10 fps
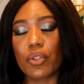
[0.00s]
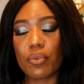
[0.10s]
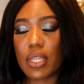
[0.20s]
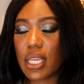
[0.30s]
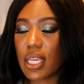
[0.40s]

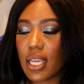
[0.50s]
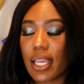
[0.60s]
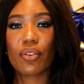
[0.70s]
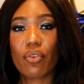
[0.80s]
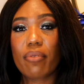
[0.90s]

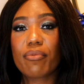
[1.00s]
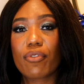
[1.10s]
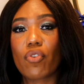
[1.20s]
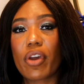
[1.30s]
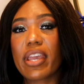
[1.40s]
unique,
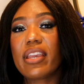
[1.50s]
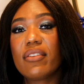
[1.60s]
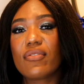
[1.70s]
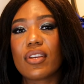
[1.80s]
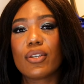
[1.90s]
trompe
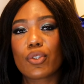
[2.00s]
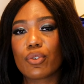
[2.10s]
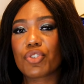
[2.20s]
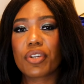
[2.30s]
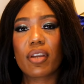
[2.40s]
l'oeil, so
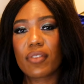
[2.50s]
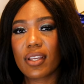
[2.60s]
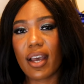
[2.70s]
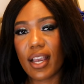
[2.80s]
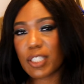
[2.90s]
trick of
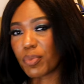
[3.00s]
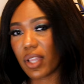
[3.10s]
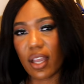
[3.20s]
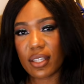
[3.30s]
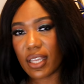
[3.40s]
the eyes,
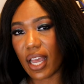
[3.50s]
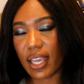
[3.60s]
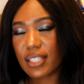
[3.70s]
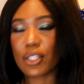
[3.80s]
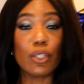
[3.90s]
play on the
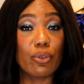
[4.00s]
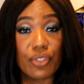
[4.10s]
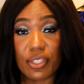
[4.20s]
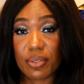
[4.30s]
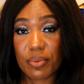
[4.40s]
eyes,
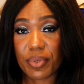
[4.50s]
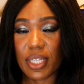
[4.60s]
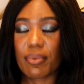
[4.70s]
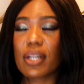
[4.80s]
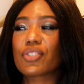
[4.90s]
illusion,
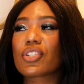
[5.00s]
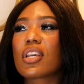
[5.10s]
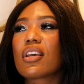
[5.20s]
pretty much,